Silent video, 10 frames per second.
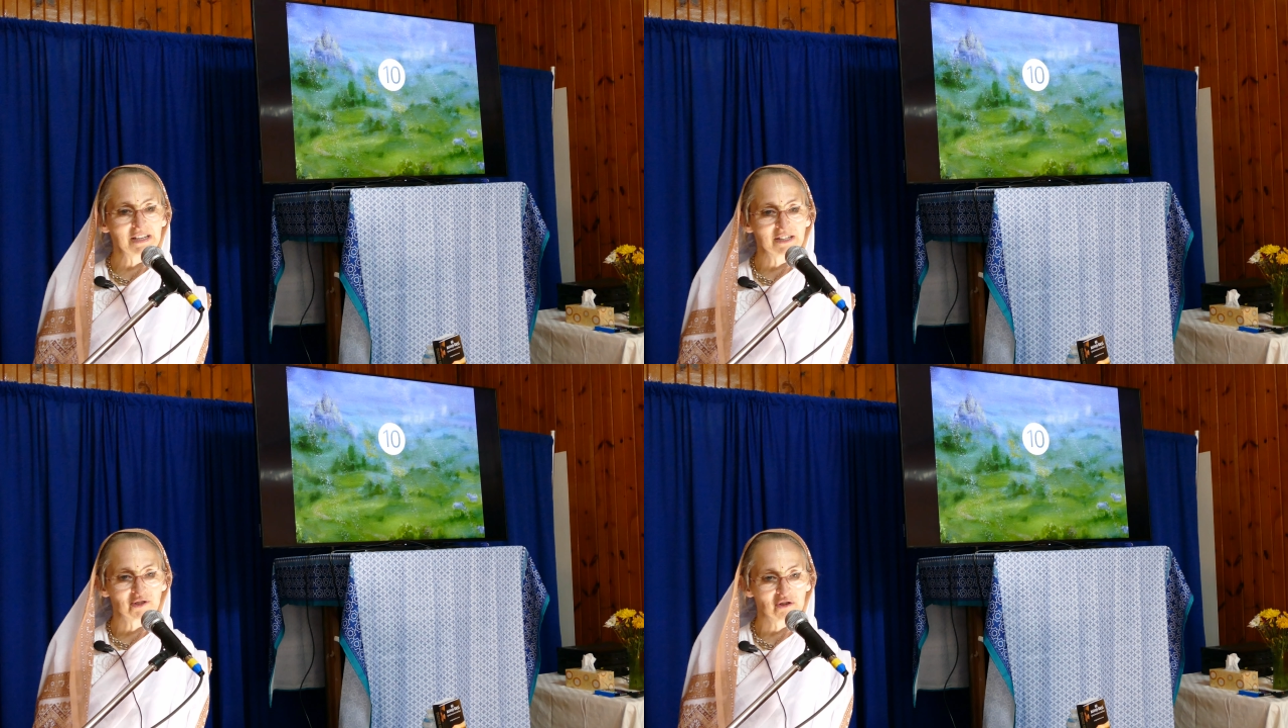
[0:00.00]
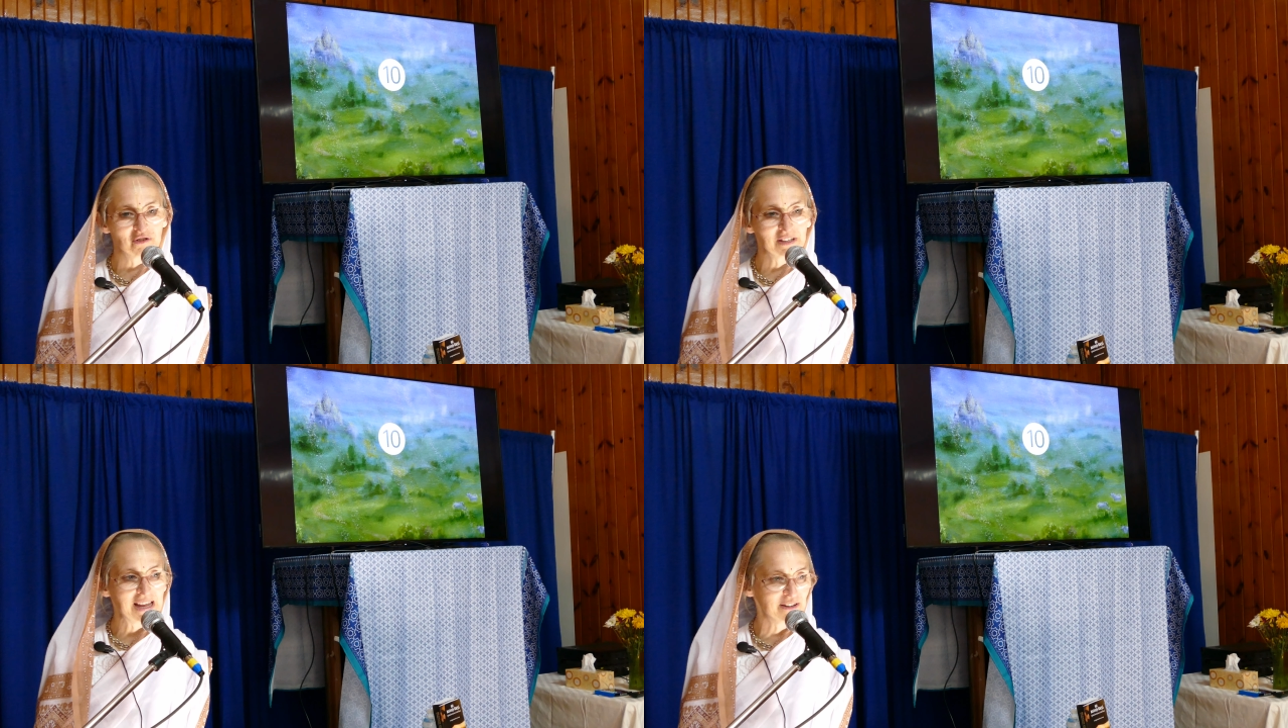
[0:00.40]

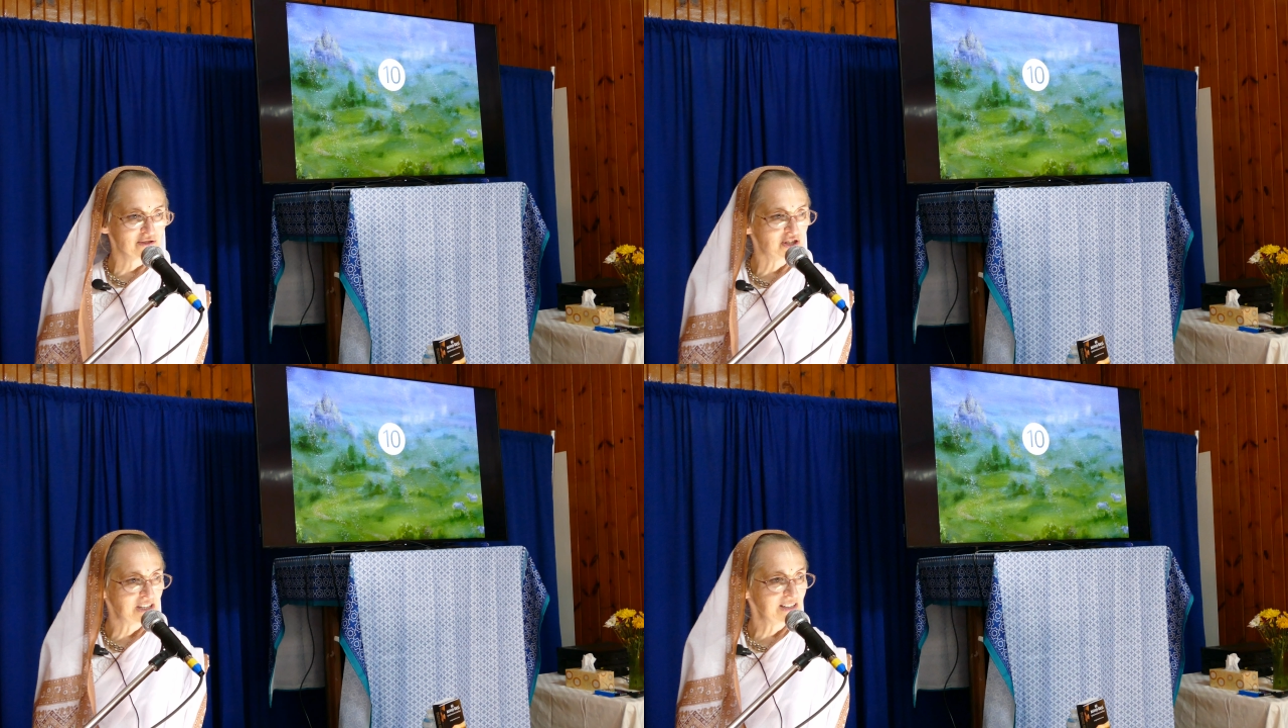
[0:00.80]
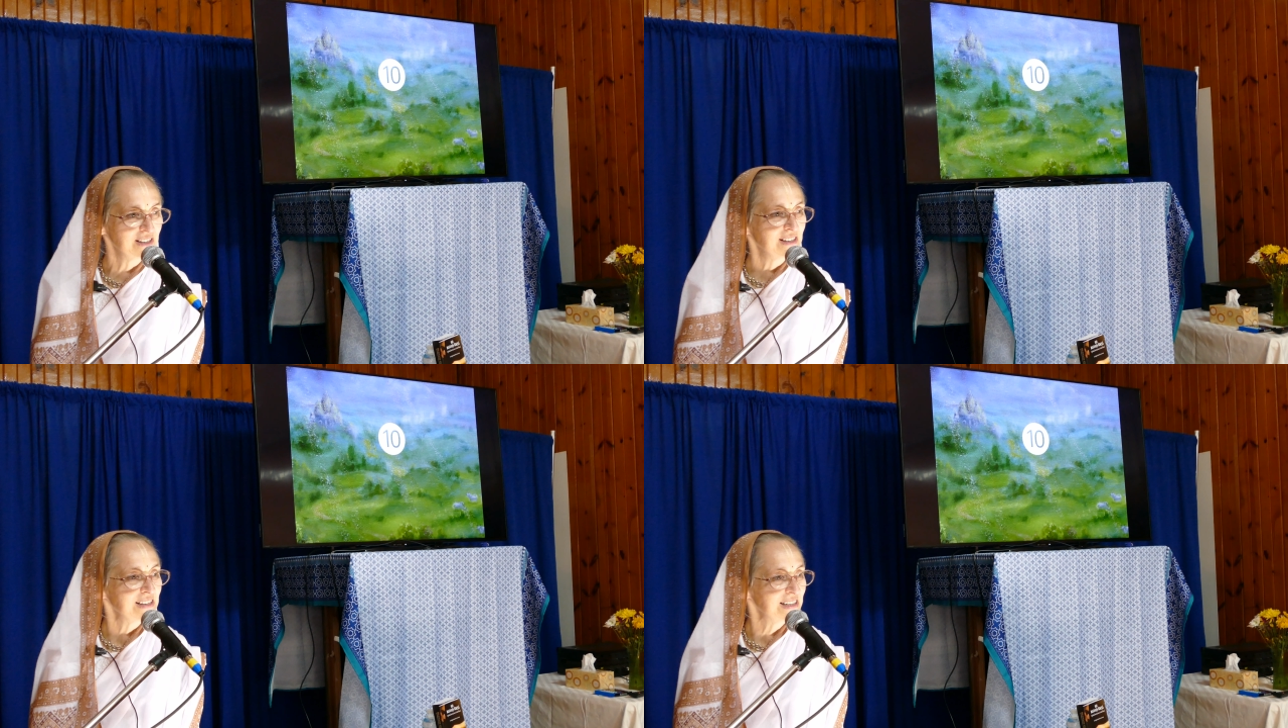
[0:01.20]
internal energy
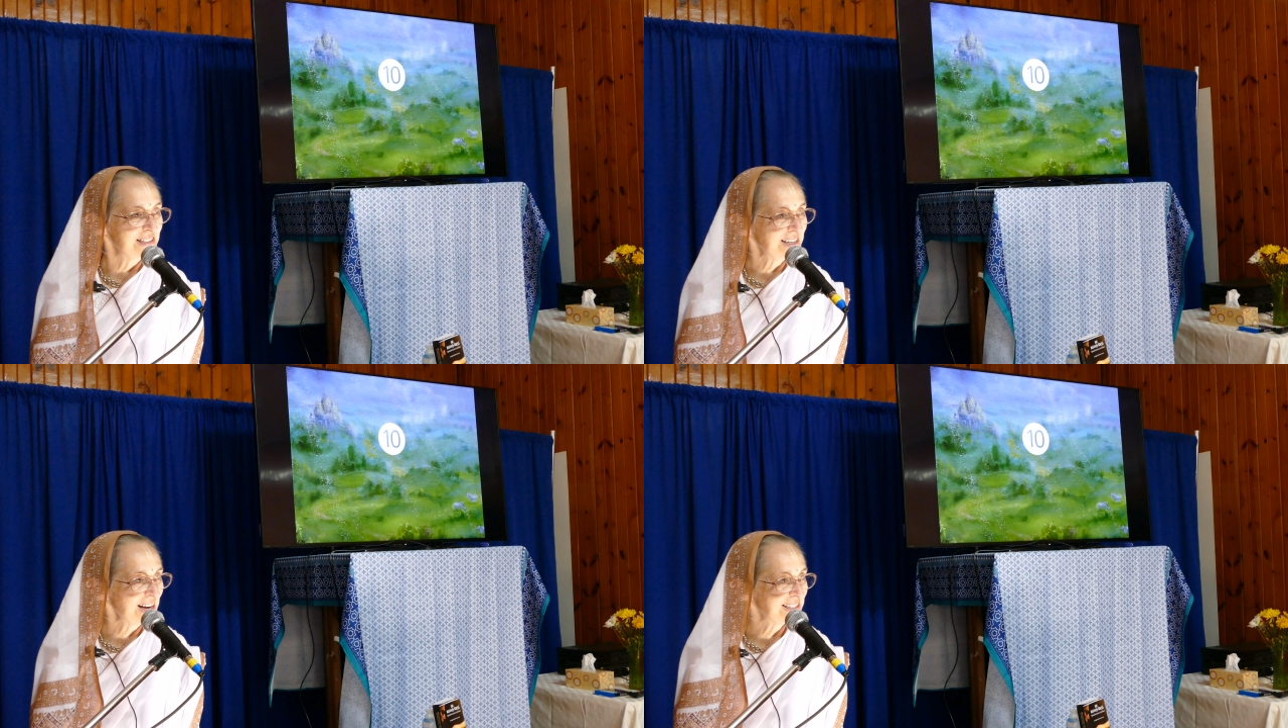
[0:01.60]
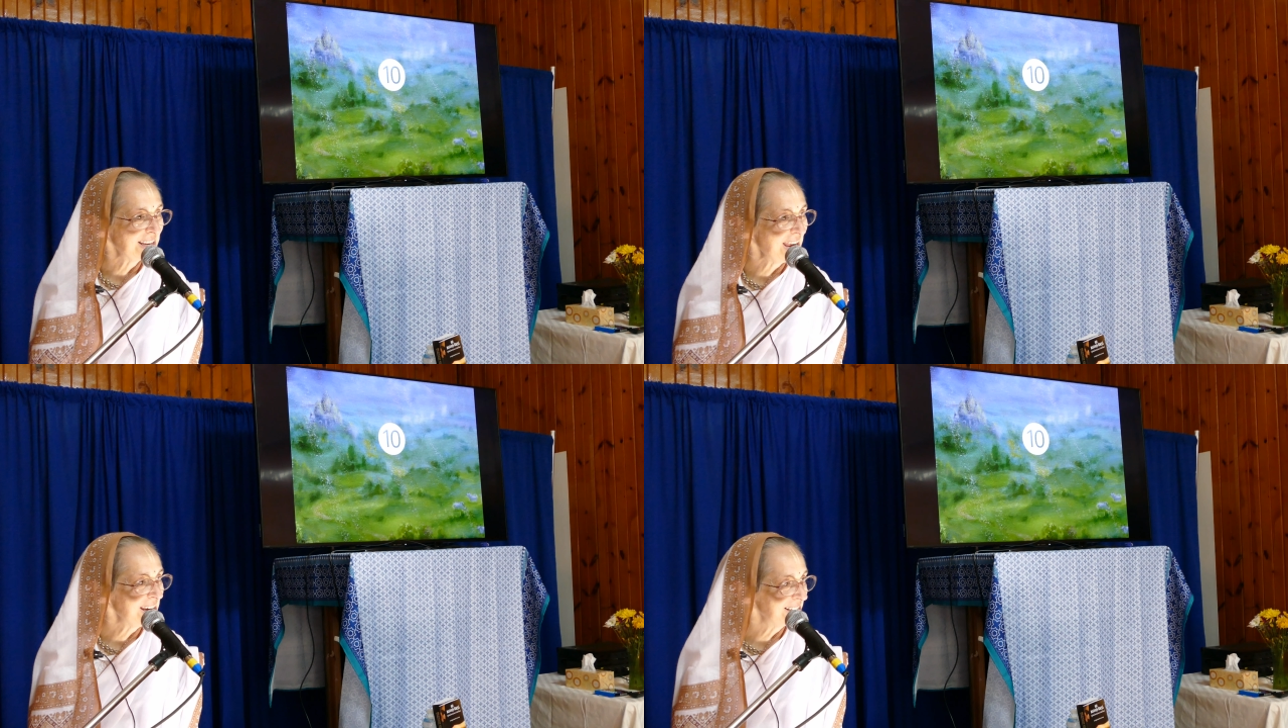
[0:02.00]
in text
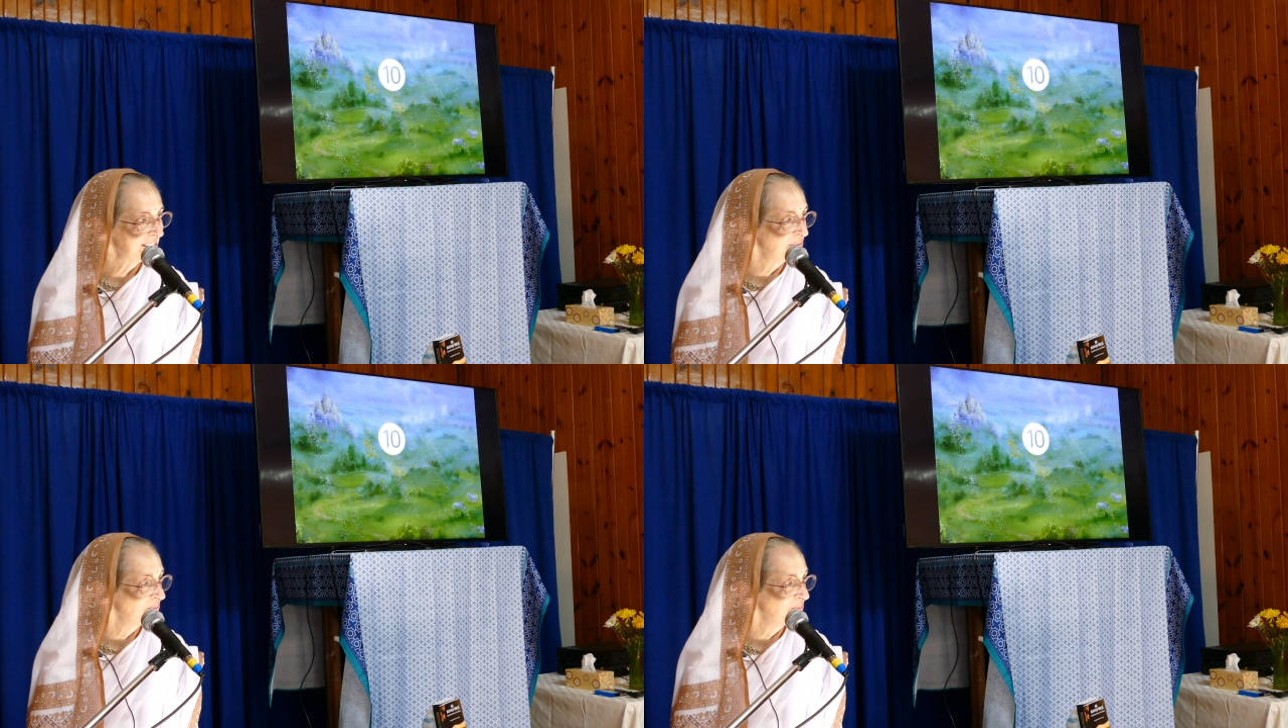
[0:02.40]
eight.